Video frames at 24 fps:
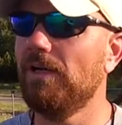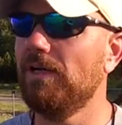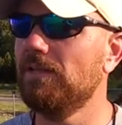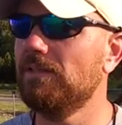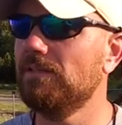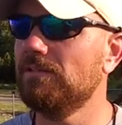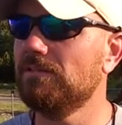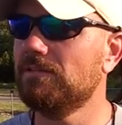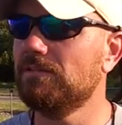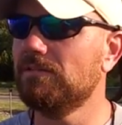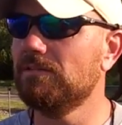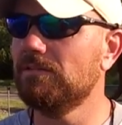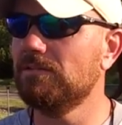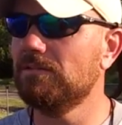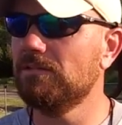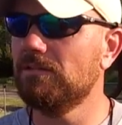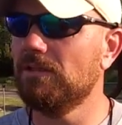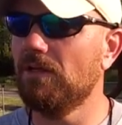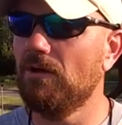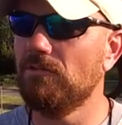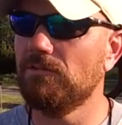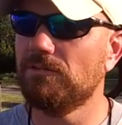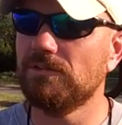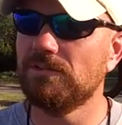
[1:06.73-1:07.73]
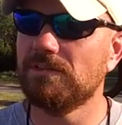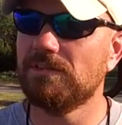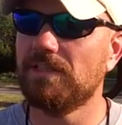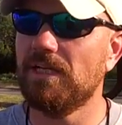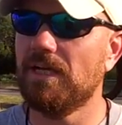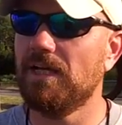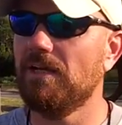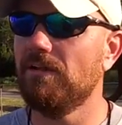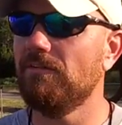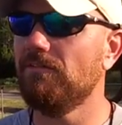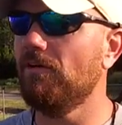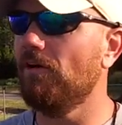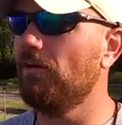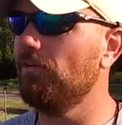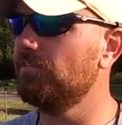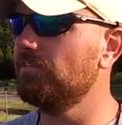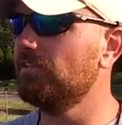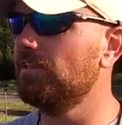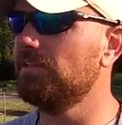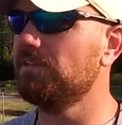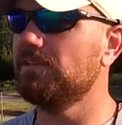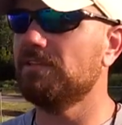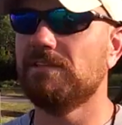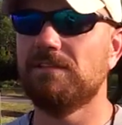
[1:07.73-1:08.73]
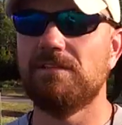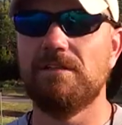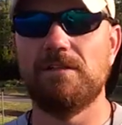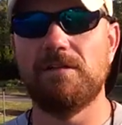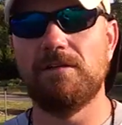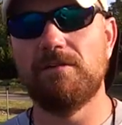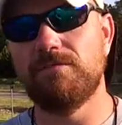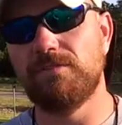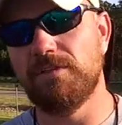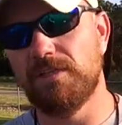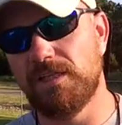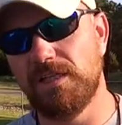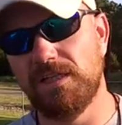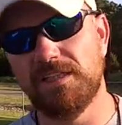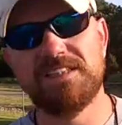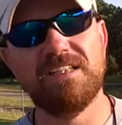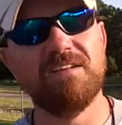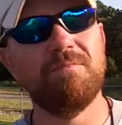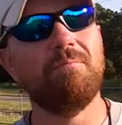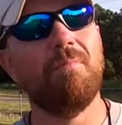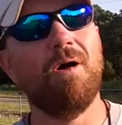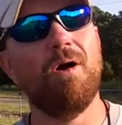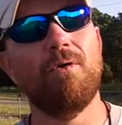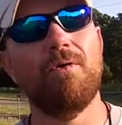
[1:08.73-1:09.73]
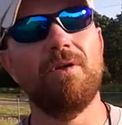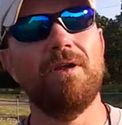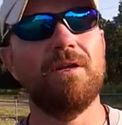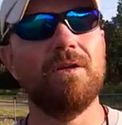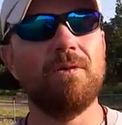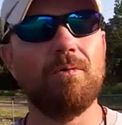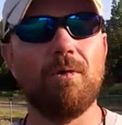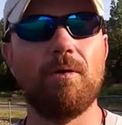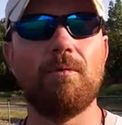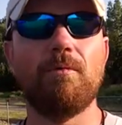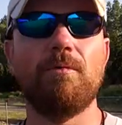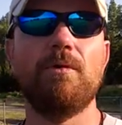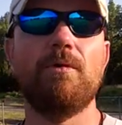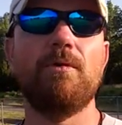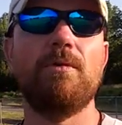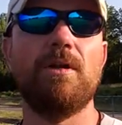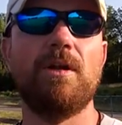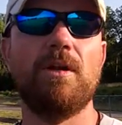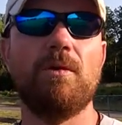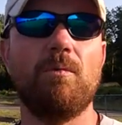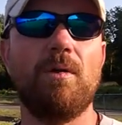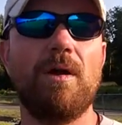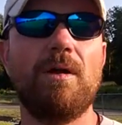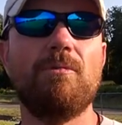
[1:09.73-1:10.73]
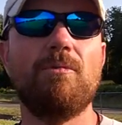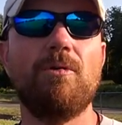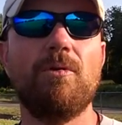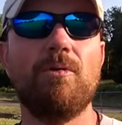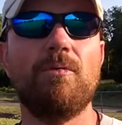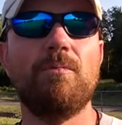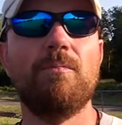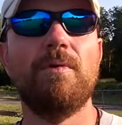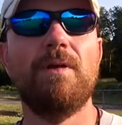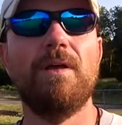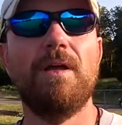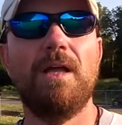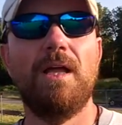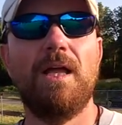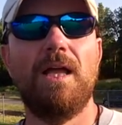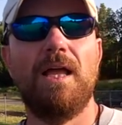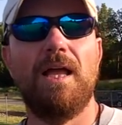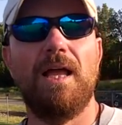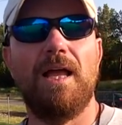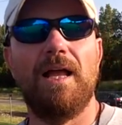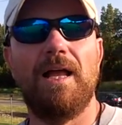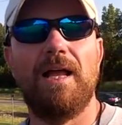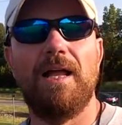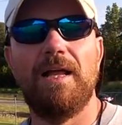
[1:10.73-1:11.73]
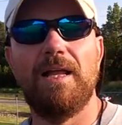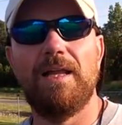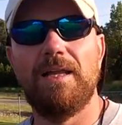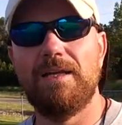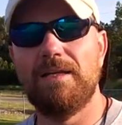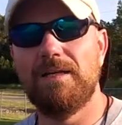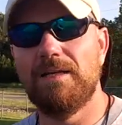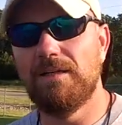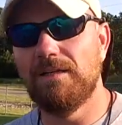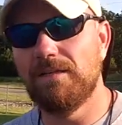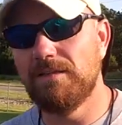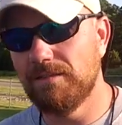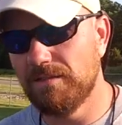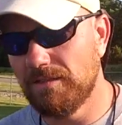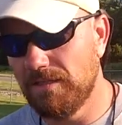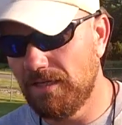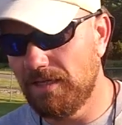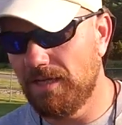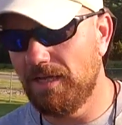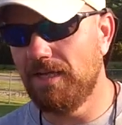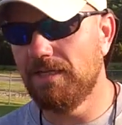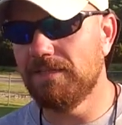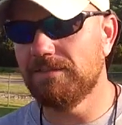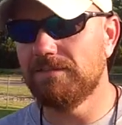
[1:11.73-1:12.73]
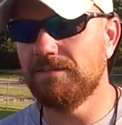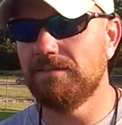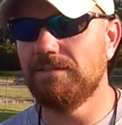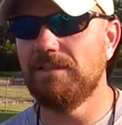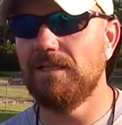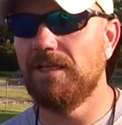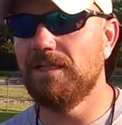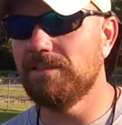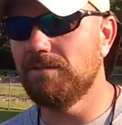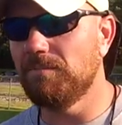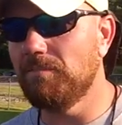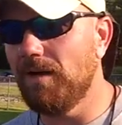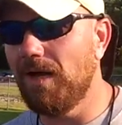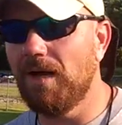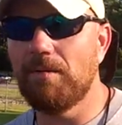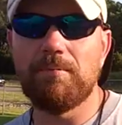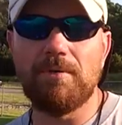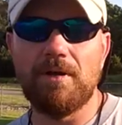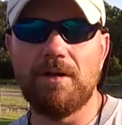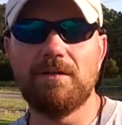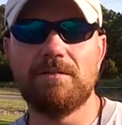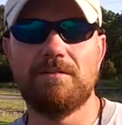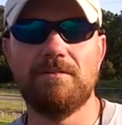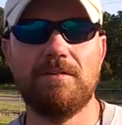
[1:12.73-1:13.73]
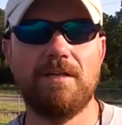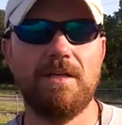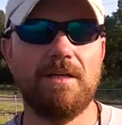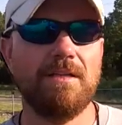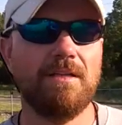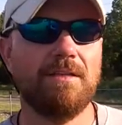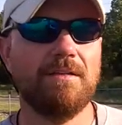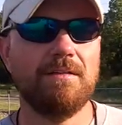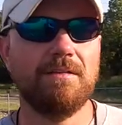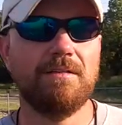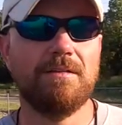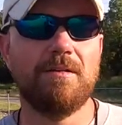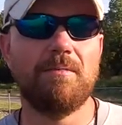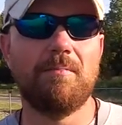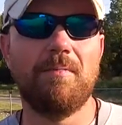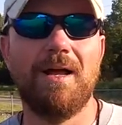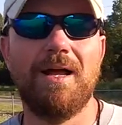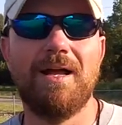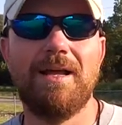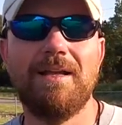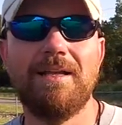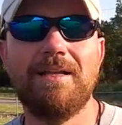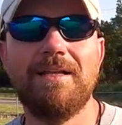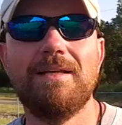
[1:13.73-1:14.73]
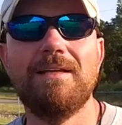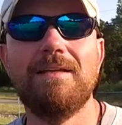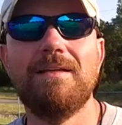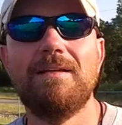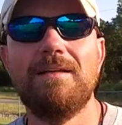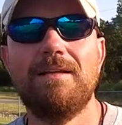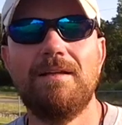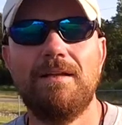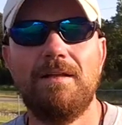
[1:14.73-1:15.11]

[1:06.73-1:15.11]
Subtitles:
as coaching staff, off-season stuff. The kids have bought into what we're doing in the weight room, and as a byproduct of that, they're buying in.